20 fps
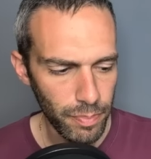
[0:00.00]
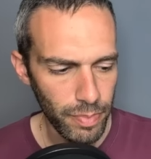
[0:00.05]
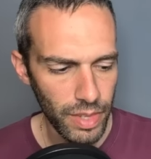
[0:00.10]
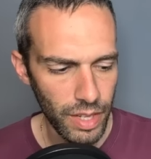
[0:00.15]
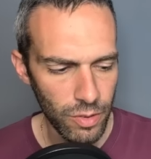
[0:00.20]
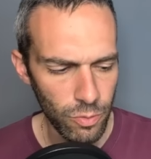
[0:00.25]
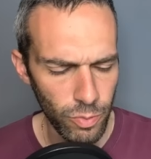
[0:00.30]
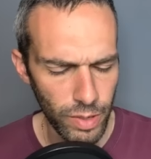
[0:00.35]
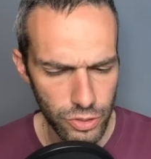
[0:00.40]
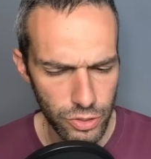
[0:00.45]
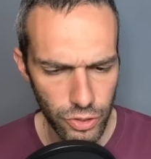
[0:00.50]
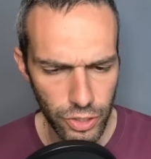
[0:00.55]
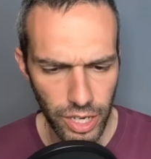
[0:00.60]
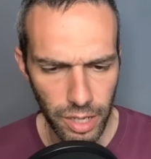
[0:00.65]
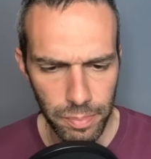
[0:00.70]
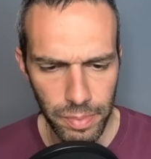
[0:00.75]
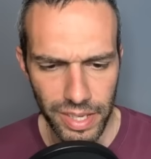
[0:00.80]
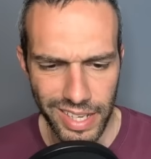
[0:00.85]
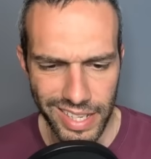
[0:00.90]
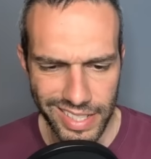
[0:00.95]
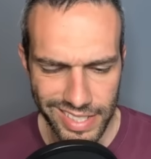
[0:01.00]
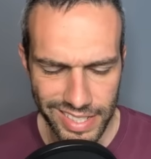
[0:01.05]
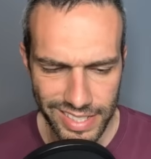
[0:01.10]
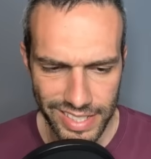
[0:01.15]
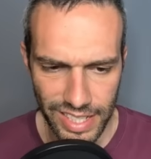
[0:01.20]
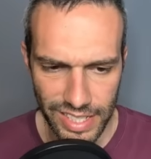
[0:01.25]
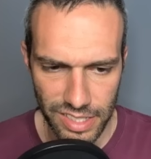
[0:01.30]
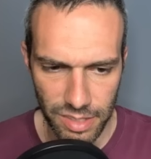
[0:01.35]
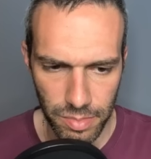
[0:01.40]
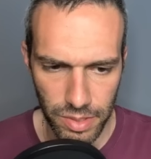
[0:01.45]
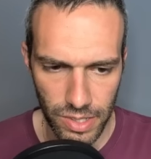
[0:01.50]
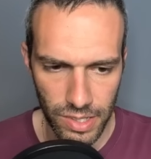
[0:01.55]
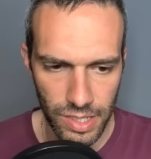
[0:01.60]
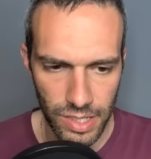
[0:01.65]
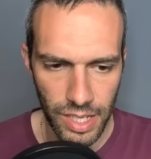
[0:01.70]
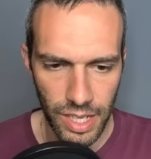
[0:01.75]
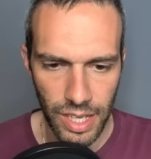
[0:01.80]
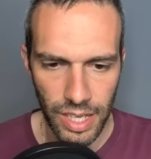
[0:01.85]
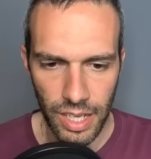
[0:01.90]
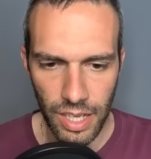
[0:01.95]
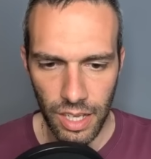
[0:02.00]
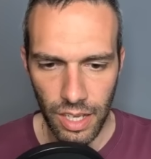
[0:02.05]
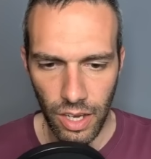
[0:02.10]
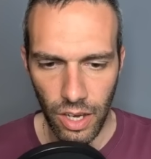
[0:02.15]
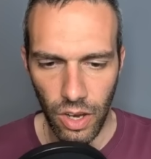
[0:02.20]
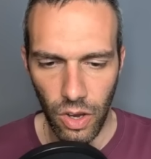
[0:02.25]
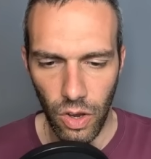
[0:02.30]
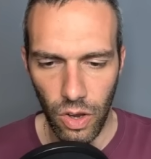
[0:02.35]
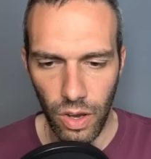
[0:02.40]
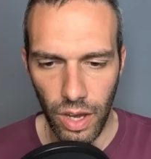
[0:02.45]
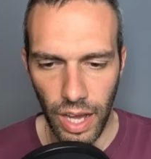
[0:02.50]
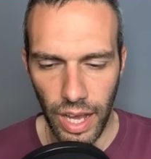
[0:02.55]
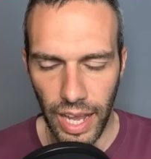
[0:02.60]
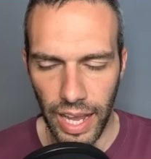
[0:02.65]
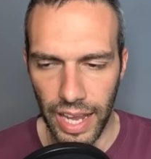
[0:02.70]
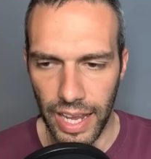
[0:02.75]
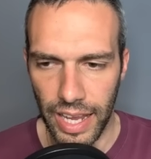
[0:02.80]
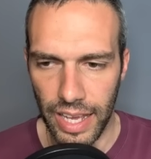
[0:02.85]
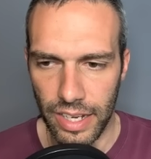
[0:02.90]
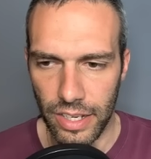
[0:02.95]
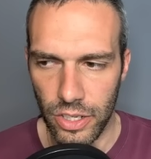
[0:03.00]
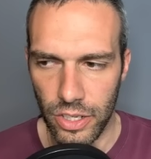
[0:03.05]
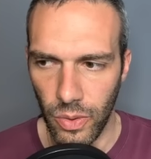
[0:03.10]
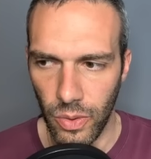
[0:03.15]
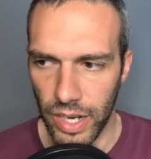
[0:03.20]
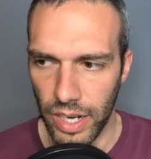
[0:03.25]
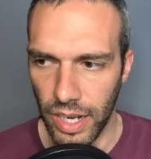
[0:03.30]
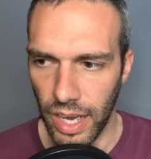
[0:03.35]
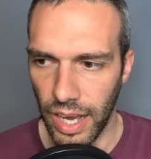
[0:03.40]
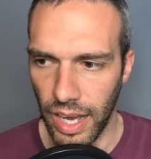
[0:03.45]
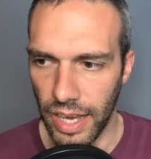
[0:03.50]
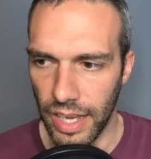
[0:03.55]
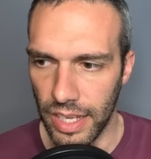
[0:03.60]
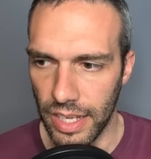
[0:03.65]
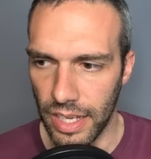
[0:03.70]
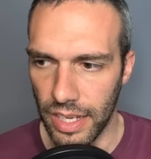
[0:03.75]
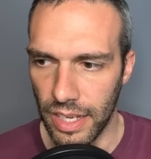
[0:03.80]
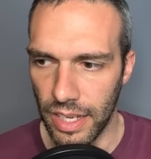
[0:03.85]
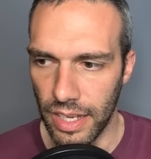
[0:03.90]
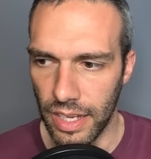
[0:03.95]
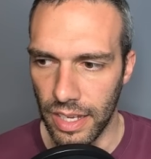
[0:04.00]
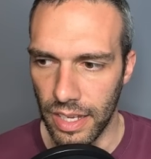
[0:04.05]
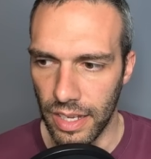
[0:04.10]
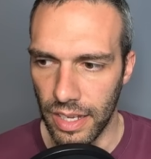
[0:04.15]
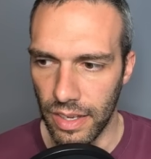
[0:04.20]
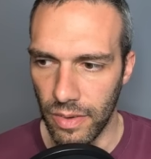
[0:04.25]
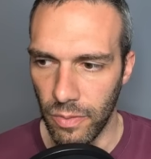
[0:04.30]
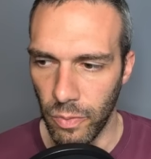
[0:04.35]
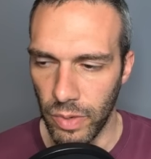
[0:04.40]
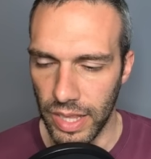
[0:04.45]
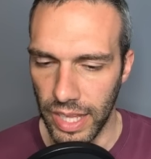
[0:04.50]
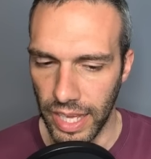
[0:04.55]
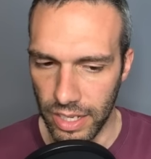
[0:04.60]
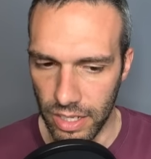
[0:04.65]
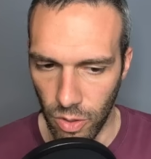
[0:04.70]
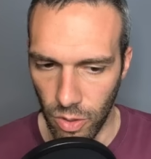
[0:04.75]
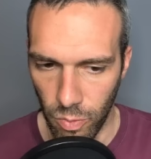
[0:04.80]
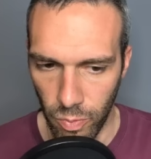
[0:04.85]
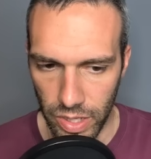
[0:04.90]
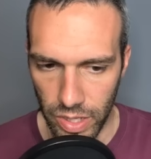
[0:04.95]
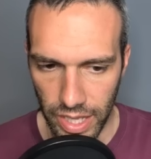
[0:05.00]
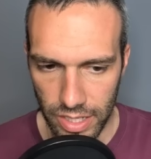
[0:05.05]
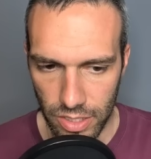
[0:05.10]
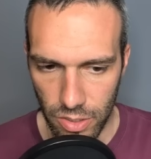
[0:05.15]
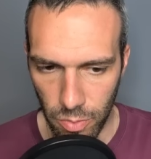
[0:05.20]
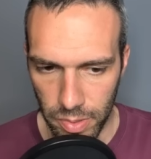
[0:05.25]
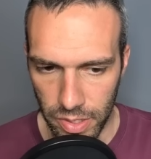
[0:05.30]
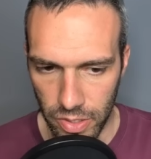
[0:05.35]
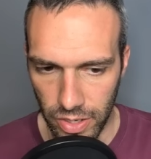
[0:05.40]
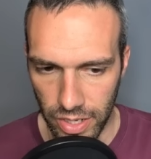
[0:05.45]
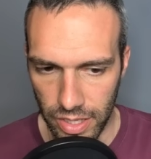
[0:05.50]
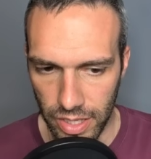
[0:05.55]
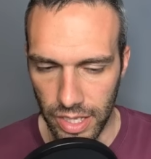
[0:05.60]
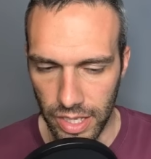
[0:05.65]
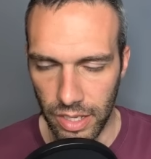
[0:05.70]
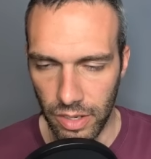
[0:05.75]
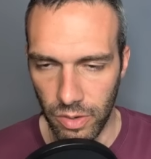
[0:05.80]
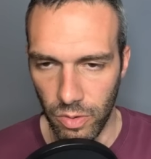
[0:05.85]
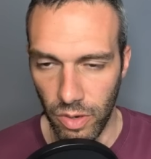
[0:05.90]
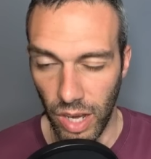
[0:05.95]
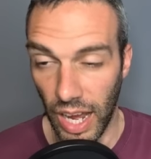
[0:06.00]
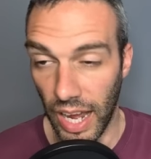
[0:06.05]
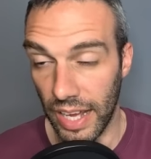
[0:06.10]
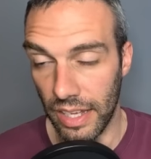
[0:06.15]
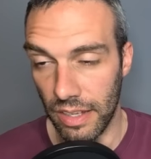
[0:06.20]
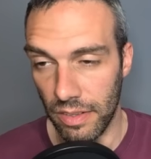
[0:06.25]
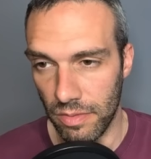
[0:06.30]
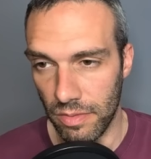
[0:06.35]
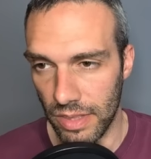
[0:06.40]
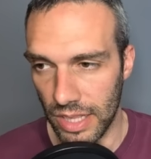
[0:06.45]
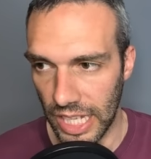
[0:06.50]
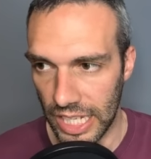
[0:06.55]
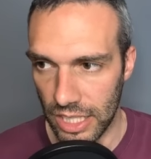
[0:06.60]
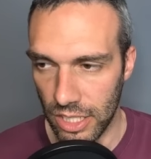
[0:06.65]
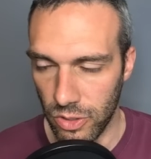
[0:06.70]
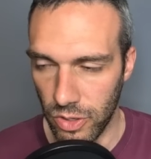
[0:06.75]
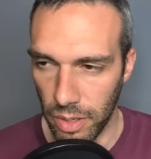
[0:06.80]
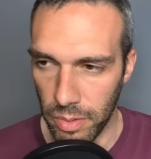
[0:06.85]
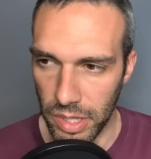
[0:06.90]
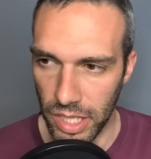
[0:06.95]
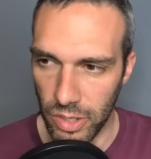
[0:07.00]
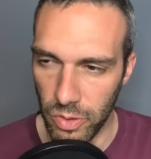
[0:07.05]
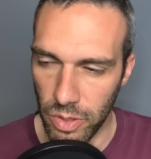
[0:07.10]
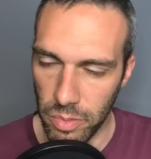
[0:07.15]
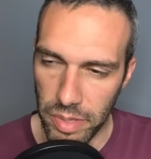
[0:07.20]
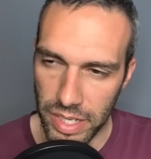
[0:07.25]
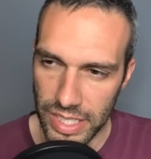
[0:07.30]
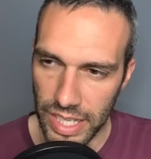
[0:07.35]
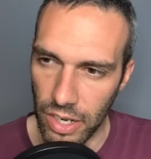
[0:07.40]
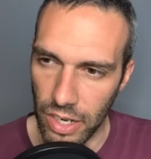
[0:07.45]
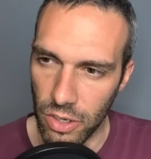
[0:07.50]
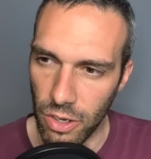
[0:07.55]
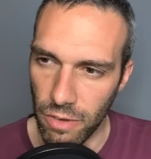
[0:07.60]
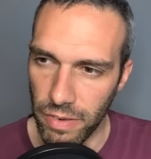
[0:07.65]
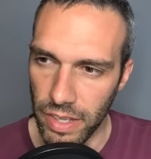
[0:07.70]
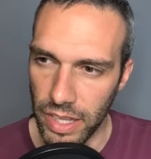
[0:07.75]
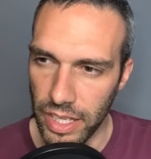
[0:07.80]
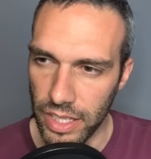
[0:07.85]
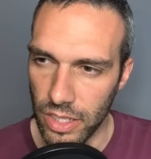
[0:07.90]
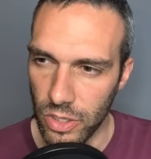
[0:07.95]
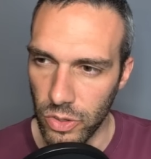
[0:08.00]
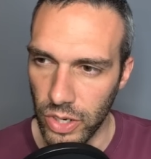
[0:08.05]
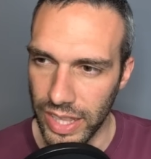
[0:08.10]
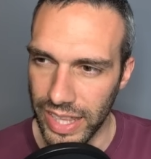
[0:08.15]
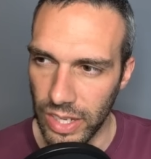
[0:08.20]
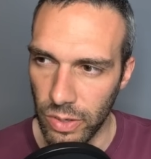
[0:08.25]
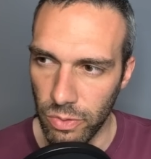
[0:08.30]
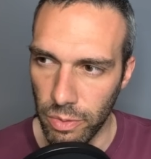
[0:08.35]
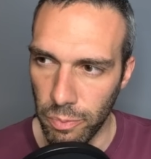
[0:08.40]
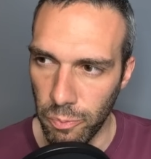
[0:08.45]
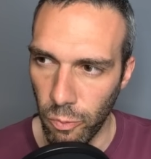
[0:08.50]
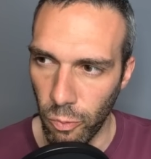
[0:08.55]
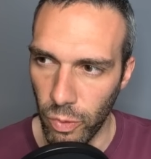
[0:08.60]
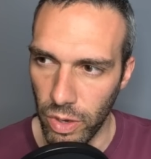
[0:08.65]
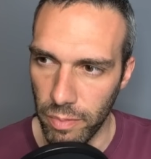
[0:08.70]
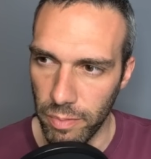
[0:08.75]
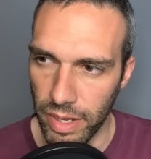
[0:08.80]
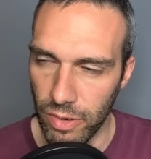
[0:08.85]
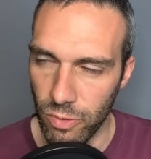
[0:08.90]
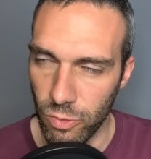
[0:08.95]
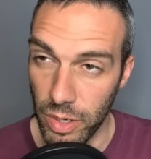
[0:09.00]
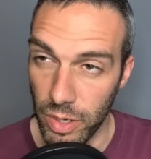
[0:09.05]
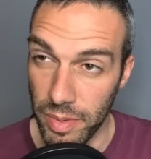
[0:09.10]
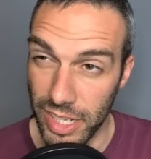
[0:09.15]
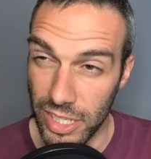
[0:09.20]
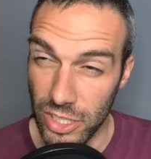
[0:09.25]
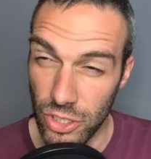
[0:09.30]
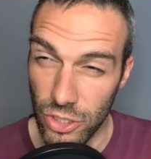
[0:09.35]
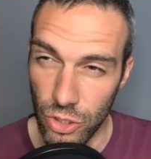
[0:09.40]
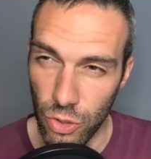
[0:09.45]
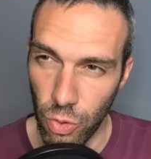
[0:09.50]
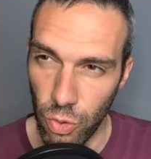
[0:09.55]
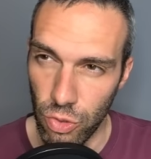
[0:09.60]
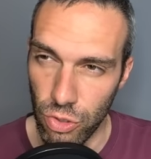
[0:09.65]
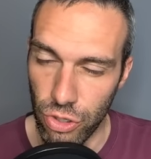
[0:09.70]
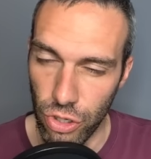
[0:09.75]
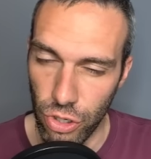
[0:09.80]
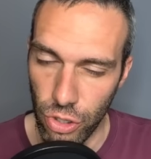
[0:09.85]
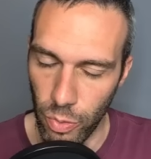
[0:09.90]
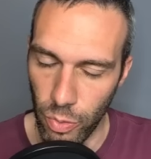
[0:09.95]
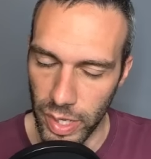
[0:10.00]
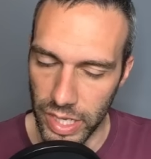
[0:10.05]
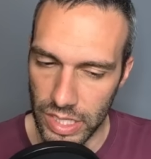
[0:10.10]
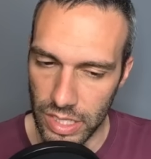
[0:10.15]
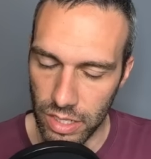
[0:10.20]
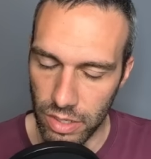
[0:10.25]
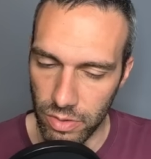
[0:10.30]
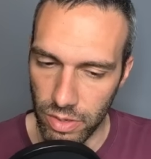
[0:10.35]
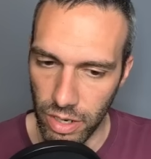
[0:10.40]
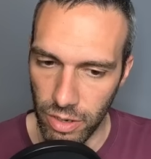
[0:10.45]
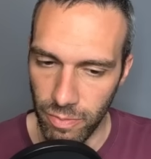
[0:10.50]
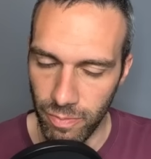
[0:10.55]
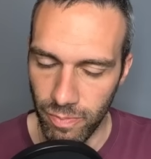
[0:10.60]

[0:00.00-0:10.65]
Retro Cup is accessible, and you know what? We like Open Great League. I like the Great League Remix. I don't know if I like the Great League Remix 2 weeks in a row,